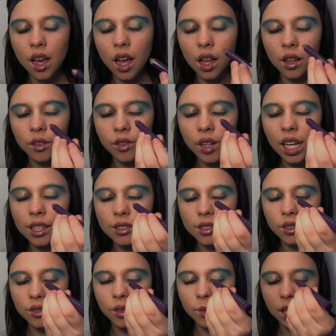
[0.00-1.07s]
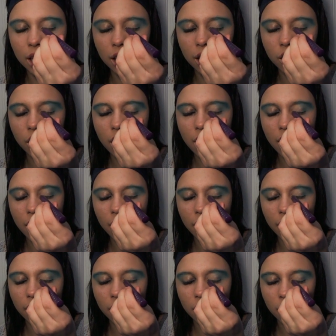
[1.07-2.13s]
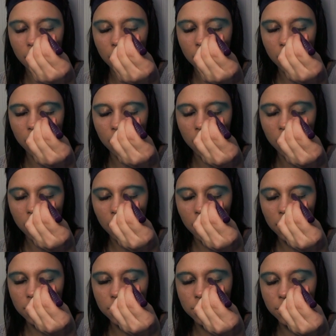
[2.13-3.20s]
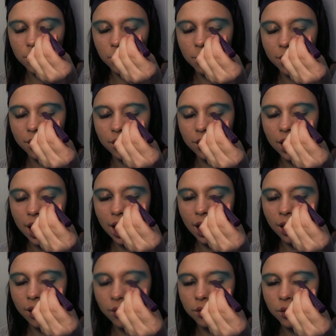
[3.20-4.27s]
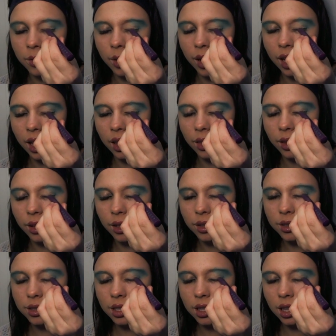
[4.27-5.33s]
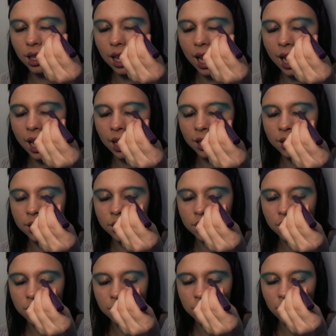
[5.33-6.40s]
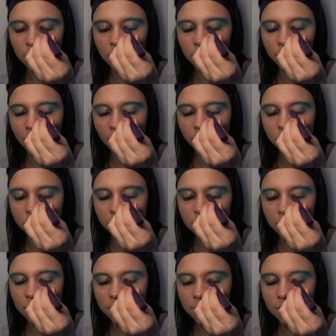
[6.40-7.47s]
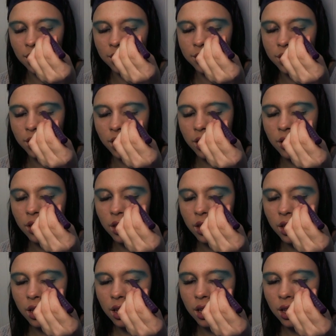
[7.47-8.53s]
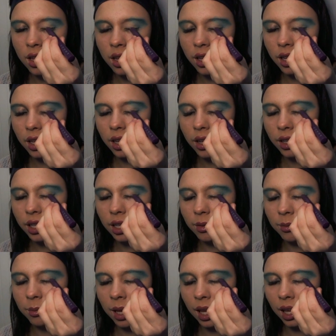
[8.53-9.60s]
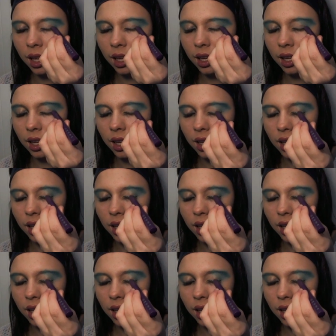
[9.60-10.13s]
Alright, so from the inner eye to about halfway to the lash, so to about the center, you're going to make